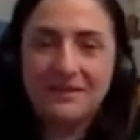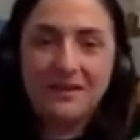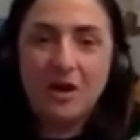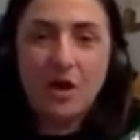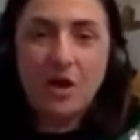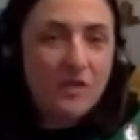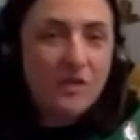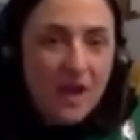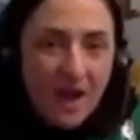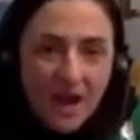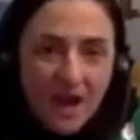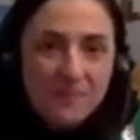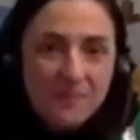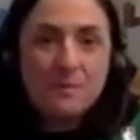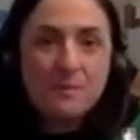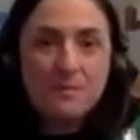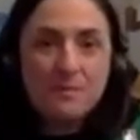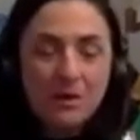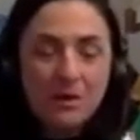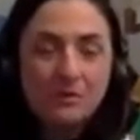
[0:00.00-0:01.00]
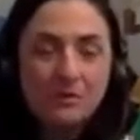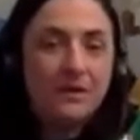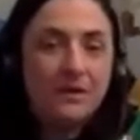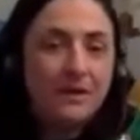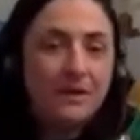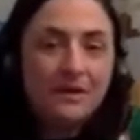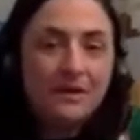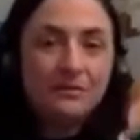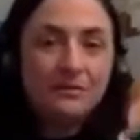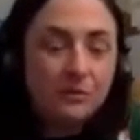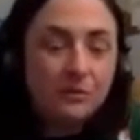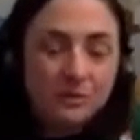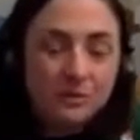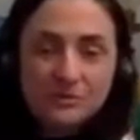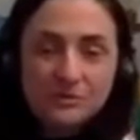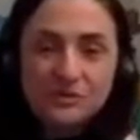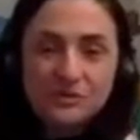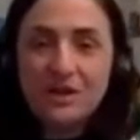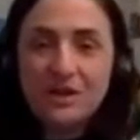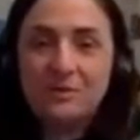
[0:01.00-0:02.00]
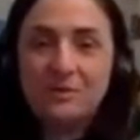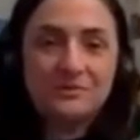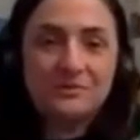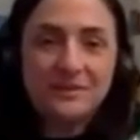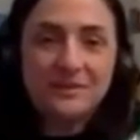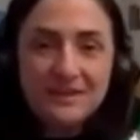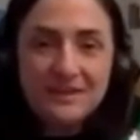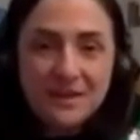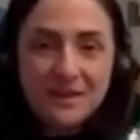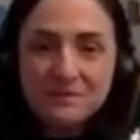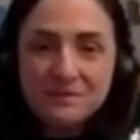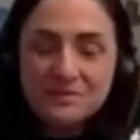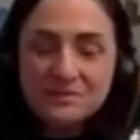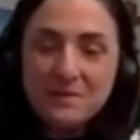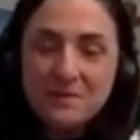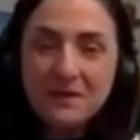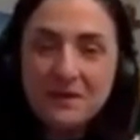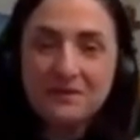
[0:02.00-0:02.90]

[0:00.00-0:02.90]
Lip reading: All the hype about Sony Michel was like an Emmett Smith,